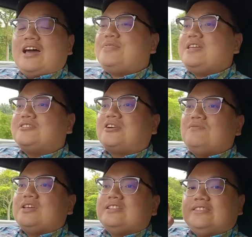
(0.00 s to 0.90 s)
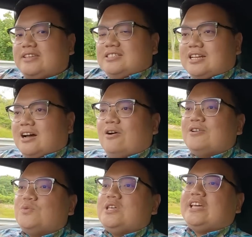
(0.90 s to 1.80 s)
I think driving this car on
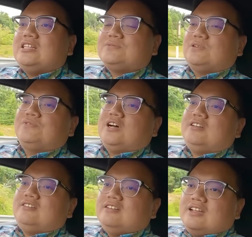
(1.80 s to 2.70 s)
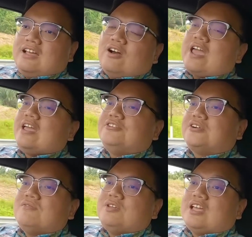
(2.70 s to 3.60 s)
the weekends for fun and
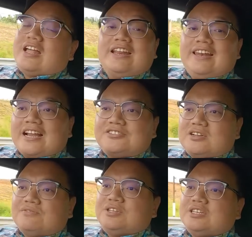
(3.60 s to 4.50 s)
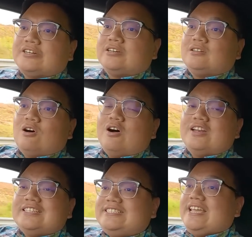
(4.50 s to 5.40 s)
driving an electric vehicle on
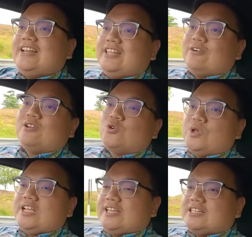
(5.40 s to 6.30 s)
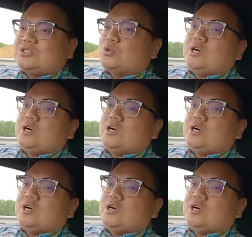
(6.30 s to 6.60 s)
a daily, on a weekdays to